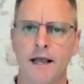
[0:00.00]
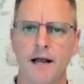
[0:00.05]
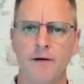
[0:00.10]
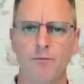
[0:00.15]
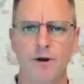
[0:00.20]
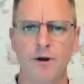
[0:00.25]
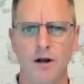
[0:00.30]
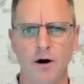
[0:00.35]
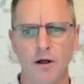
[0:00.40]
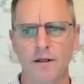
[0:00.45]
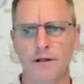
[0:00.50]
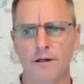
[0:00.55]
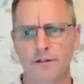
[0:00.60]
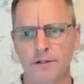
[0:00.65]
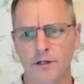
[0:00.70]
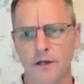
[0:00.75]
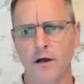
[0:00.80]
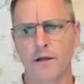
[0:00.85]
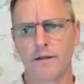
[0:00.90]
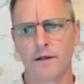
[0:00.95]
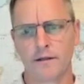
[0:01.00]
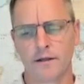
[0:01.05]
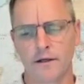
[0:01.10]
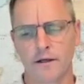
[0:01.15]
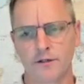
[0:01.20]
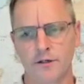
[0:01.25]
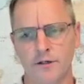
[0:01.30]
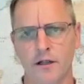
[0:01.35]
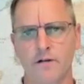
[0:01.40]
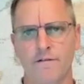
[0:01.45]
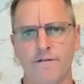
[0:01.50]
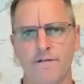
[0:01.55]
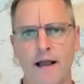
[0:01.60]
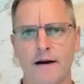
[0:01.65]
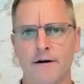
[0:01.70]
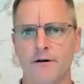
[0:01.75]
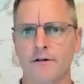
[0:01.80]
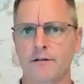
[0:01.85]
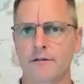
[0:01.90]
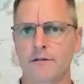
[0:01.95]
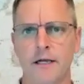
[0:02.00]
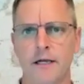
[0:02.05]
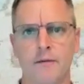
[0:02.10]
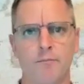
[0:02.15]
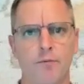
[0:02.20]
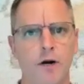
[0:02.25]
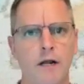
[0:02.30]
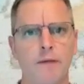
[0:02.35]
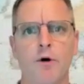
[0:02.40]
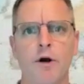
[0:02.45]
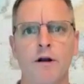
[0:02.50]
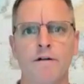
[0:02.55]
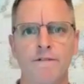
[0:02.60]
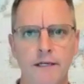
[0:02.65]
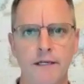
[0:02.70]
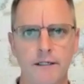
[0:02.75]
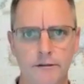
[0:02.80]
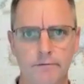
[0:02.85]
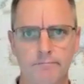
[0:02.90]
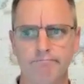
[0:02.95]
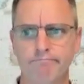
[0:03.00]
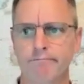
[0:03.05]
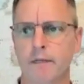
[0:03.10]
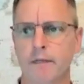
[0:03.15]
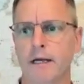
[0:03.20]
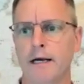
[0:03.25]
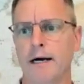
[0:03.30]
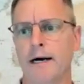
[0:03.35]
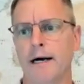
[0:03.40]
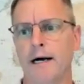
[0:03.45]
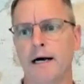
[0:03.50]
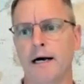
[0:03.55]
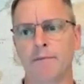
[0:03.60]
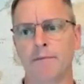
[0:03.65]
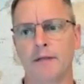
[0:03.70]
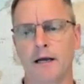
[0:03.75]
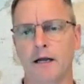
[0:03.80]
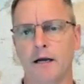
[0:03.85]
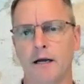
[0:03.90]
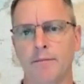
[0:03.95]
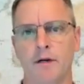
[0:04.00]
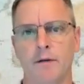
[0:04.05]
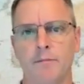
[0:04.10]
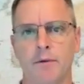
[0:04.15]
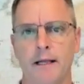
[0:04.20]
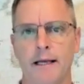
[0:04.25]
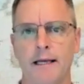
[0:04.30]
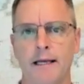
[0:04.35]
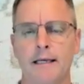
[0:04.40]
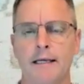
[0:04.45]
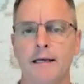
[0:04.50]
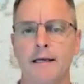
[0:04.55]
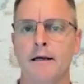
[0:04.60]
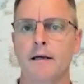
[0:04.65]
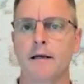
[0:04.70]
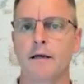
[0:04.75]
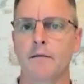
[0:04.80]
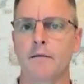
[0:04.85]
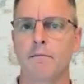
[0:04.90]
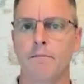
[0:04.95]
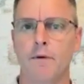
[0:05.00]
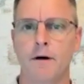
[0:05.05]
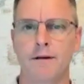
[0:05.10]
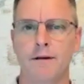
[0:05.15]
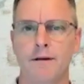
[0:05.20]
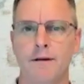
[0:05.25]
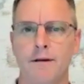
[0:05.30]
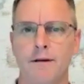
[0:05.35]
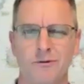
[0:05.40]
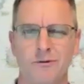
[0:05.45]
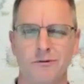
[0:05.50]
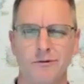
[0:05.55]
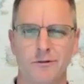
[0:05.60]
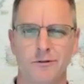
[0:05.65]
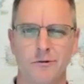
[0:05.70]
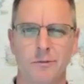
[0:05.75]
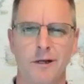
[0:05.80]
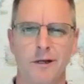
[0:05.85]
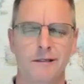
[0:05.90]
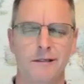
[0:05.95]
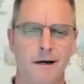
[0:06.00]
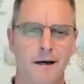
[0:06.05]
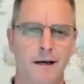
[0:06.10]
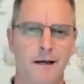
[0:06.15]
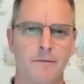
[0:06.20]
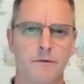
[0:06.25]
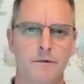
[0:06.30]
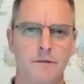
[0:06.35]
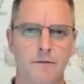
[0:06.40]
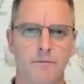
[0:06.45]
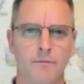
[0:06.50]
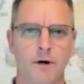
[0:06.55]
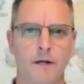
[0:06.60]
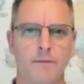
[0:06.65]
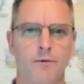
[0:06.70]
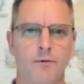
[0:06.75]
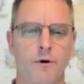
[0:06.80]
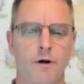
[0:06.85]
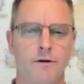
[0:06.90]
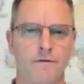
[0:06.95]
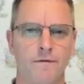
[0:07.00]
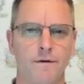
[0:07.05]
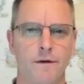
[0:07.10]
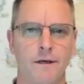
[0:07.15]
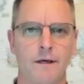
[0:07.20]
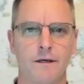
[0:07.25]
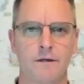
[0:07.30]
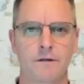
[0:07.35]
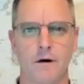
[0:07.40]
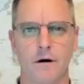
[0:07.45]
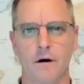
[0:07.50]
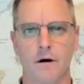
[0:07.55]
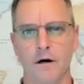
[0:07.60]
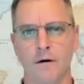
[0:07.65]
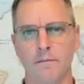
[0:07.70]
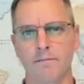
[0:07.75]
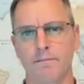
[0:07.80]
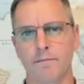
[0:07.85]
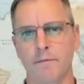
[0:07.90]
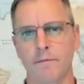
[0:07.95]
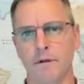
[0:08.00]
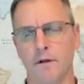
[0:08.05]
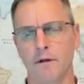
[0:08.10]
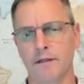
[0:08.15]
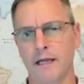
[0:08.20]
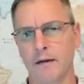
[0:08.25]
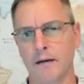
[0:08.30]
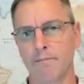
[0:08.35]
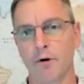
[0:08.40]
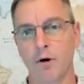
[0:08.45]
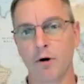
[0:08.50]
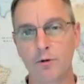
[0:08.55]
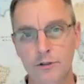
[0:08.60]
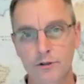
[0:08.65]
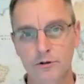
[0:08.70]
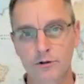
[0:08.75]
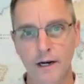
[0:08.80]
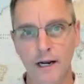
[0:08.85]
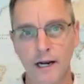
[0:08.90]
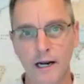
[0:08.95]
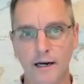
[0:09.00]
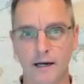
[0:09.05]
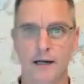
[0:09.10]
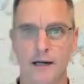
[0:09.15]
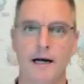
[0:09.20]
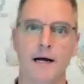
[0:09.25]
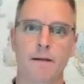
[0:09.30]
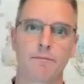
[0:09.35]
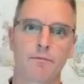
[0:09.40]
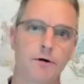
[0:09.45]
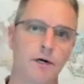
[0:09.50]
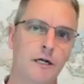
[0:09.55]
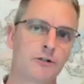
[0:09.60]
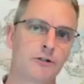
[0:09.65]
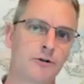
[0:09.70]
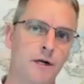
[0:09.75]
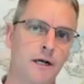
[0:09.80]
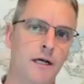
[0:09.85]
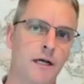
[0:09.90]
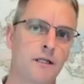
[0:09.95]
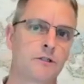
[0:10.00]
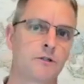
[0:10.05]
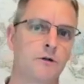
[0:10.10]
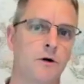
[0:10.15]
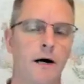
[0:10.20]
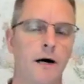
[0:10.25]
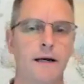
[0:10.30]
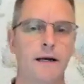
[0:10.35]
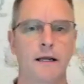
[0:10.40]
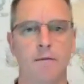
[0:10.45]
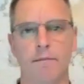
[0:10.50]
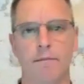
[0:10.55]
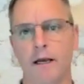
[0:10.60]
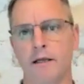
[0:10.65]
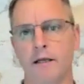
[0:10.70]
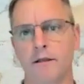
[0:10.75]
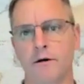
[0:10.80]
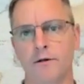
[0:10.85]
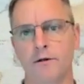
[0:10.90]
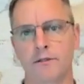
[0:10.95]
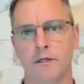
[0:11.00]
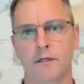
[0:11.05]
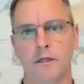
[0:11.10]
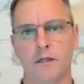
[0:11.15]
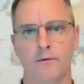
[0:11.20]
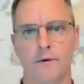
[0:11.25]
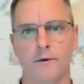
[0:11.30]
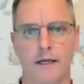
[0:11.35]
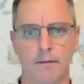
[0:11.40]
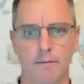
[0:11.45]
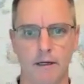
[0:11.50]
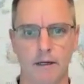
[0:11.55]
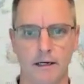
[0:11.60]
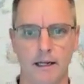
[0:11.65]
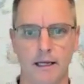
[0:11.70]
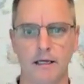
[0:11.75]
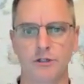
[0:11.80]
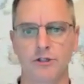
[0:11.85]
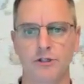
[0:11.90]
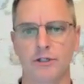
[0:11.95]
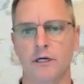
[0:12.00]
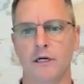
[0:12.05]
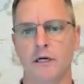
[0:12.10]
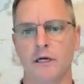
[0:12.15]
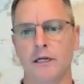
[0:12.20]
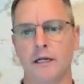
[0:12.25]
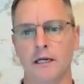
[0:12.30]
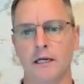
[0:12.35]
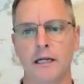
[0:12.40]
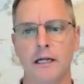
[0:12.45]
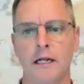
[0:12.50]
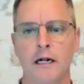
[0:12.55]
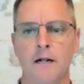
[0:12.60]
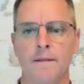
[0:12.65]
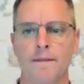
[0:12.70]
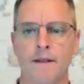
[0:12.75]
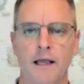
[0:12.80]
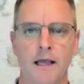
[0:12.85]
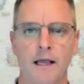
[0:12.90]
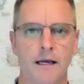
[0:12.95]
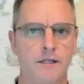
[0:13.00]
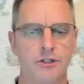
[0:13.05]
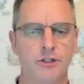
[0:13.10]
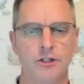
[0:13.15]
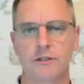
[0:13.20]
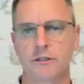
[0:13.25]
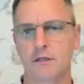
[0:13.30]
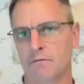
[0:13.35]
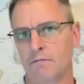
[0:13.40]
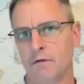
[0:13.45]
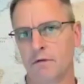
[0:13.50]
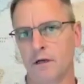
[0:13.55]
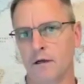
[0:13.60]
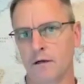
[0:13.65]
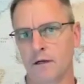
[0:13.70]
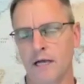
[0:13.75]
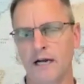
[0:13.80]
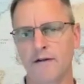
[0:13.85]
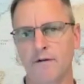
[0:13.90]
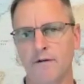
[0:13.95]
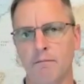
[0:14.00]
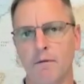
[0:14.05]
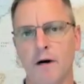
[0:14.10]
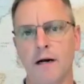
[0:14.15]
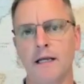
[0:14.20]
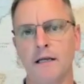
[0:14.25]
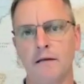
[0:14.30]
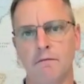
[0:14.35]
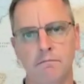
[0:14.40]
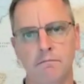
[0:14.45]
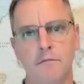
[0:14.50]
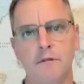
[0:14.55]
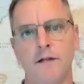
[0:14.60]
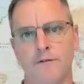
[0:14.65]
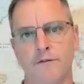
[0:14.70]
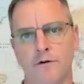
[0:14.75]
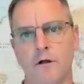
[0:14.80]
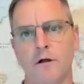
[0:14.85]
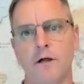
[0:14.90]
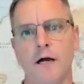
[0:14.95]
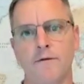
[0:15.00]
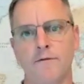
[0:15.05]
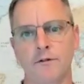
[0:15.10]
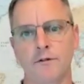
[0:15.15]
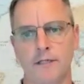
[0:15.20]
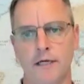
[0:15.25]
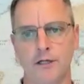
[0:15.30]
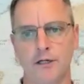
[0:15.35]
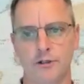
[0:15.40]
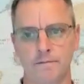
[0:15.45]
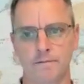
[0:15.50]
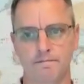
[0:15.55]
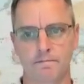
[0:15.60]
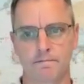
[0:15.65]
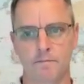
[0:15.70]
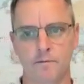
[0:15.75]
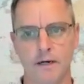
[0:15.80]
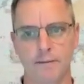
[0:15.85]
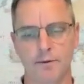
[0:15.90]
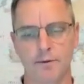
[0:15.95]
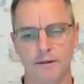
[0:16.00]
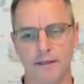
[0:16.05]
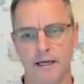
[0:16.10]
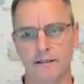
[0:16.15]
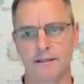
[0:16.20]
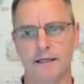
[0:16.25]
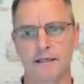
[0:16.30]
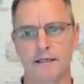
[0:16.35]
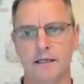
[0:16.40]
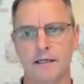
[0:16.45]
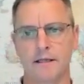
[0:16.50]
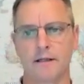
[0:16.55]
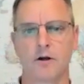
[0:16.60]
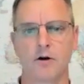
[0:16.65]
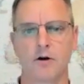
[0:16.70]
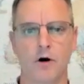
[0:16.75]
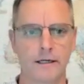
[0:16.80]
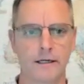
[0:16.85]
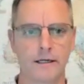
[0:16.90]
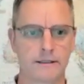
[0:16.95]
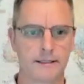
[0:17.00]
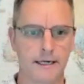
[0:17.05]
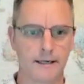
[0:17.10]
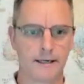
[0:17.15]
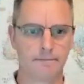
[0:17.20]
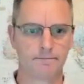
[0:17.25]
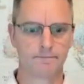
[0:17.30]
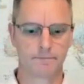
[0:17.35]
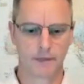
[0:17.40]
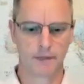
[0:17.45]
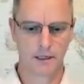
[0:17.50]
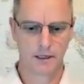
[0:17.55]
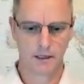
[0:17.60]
And we know that there's other factors like breakpoint fees that come into play. But so many times the breakpoint fees are looked at post-trade and not pre-trade. So how do you bake those into the recommendation? And it's just a kind of a muddy, difficult conversation, right? But that's on the cost side.